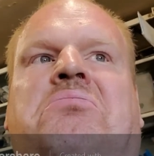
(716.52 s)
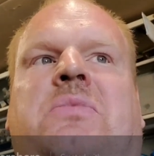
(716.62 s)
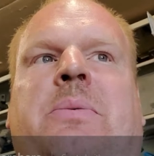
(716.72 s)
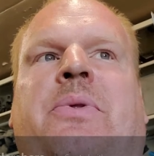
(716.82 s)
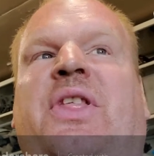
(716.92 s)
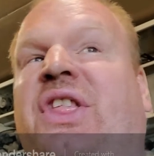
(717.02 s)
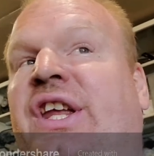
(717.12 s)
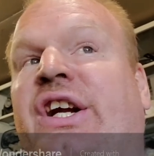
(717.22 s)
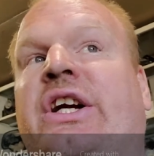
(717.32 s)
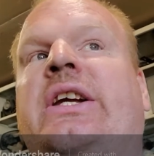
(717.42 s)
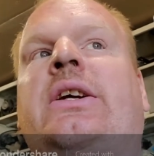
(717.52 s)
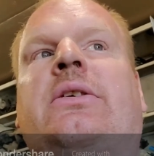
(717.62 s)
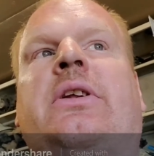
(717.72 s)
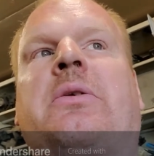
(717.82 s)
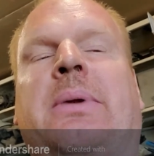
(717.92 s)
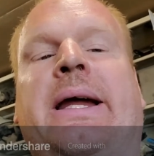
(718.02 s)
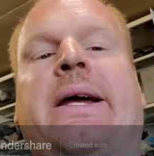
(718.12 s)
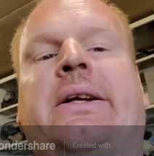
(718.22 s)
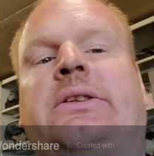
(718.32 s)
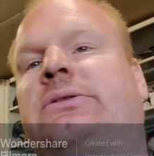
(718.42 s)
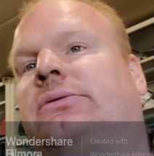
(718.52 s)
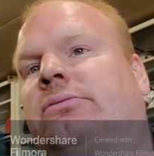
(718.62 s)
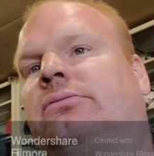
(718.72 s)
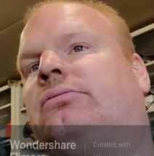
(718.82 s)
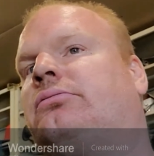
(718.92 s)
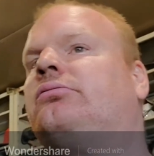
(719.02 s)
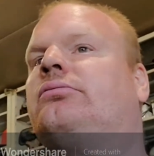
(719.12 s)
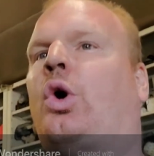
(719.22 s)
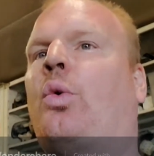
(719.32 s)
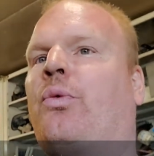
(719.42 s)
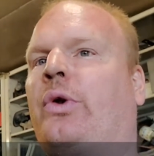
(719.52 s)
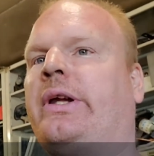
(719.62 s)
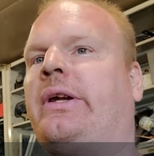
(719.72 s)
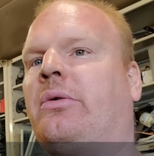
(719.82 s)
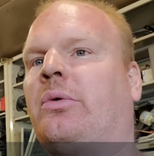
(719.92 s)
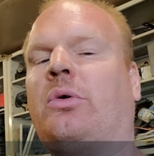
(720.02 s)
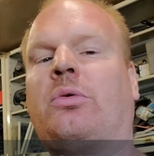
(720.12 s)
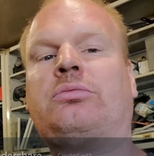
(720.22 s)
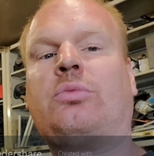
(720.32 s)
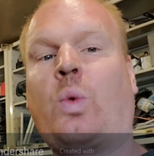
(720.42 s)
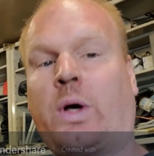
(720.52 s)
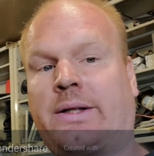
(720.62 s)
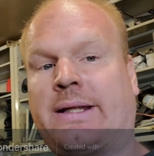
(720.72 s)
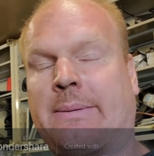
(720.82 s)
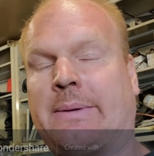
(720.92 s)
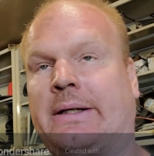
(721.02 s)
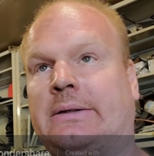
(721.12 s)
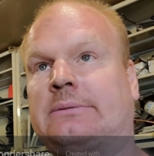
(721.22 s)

the theory and the plan, and hopefully it will work that way.